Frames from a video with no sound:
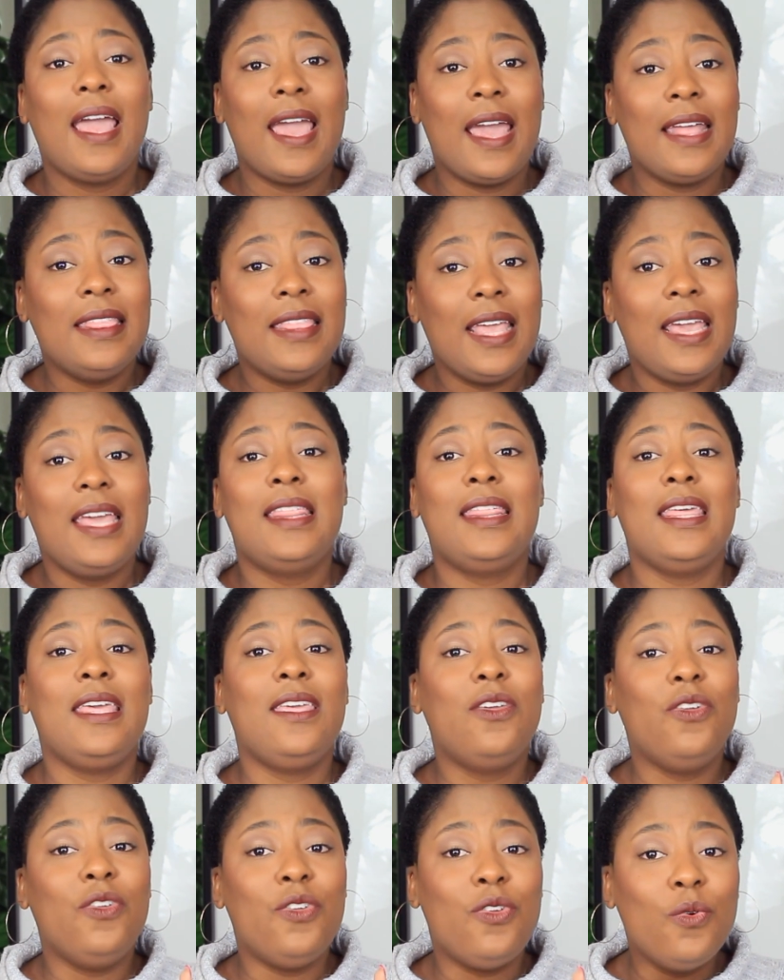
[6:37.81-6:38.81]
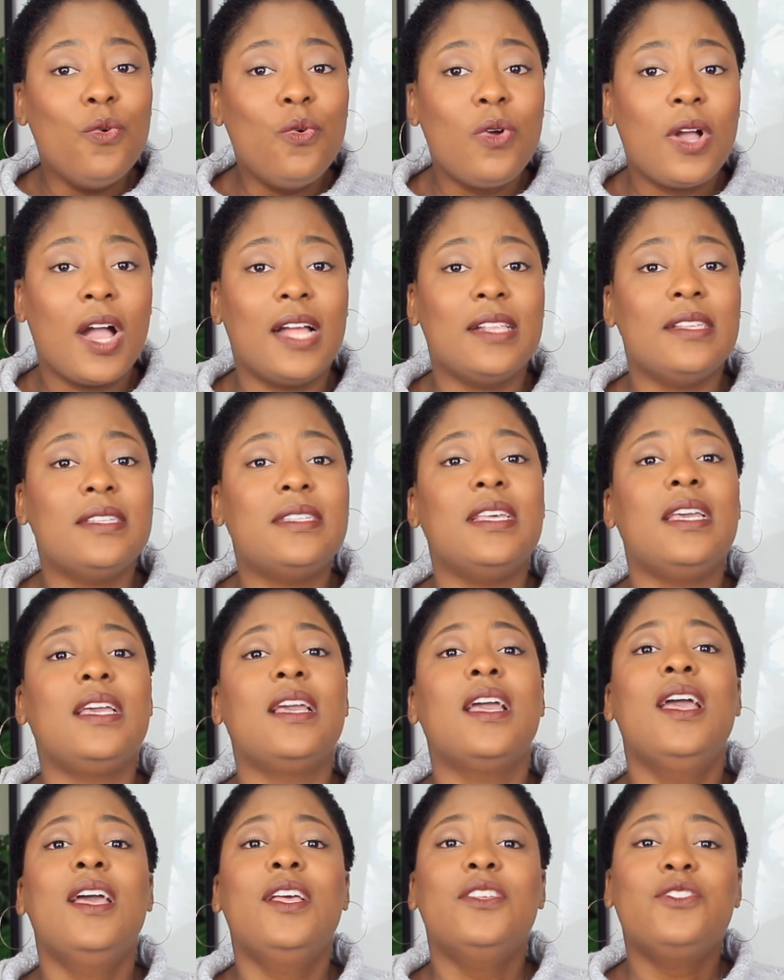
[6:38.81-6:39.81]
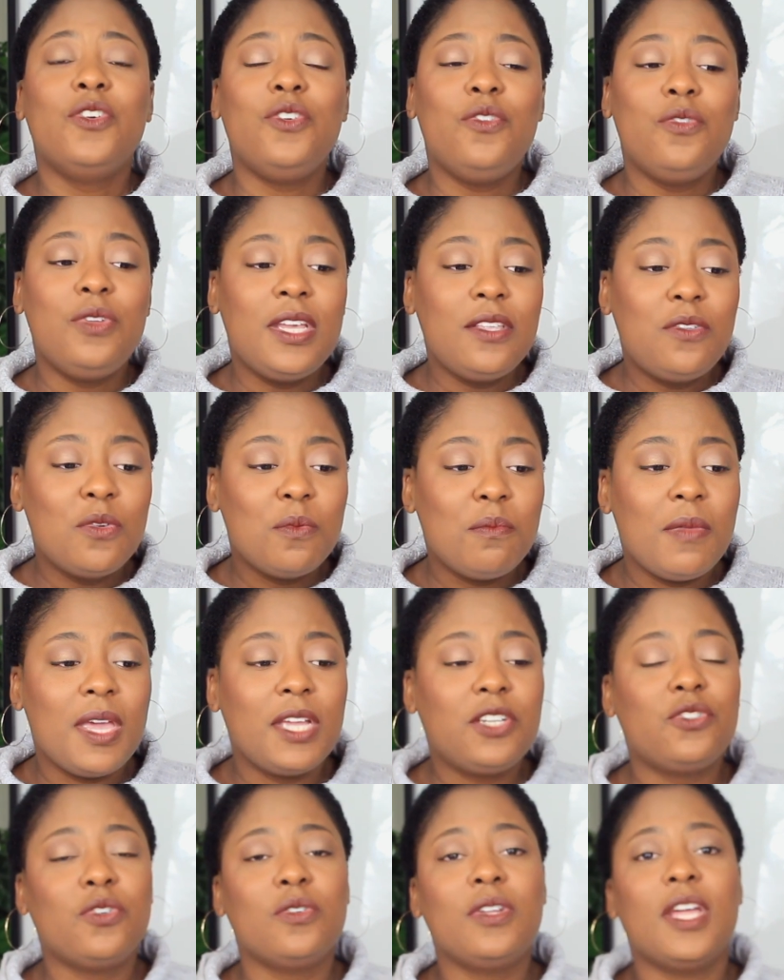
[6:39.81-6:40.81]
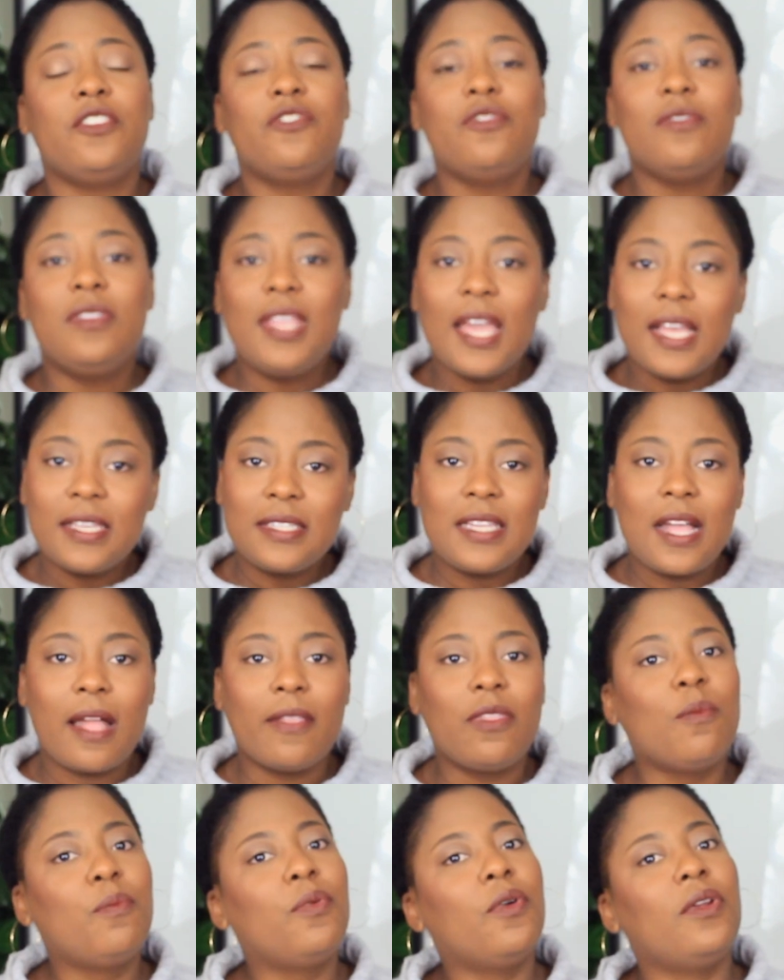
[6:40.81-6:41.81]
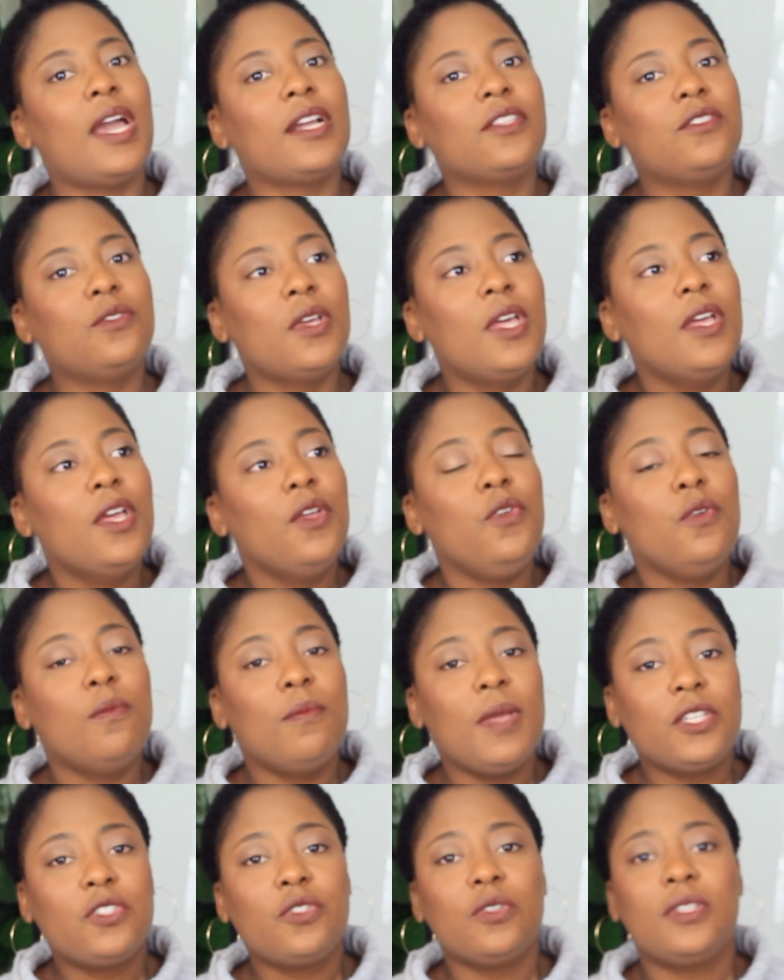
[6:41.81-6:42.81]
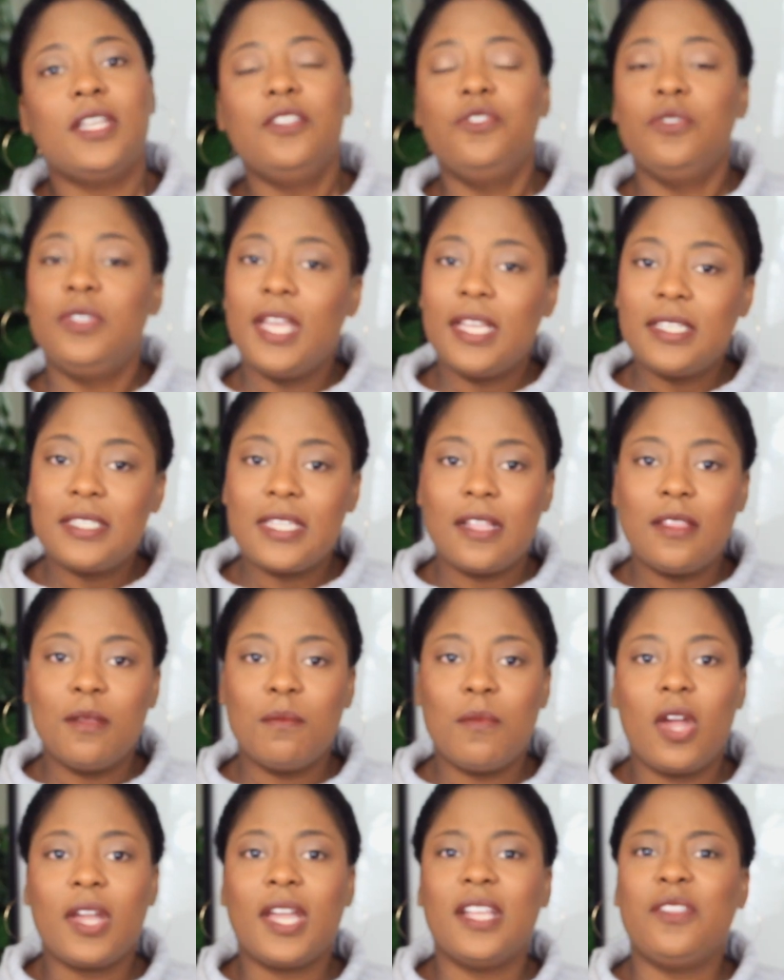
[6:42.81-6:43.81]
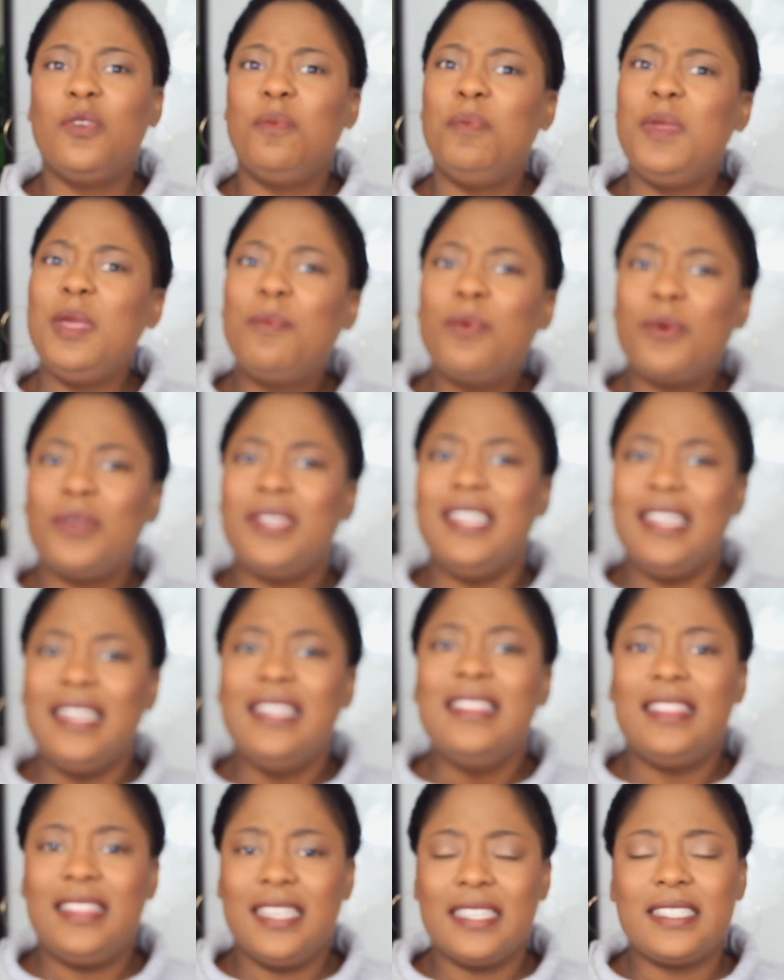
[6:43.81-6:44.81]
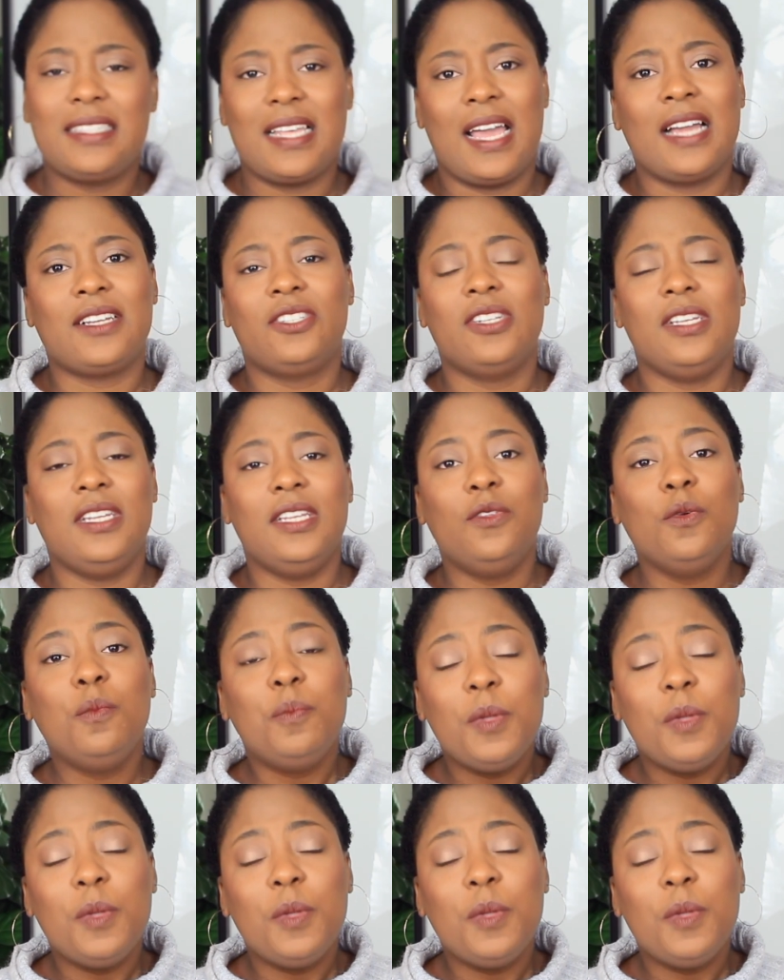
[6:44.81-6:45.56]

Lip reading: and they think you can't sing. So you need to make sure that you test out the product. You make sure that you test out the market. Do people need this actually?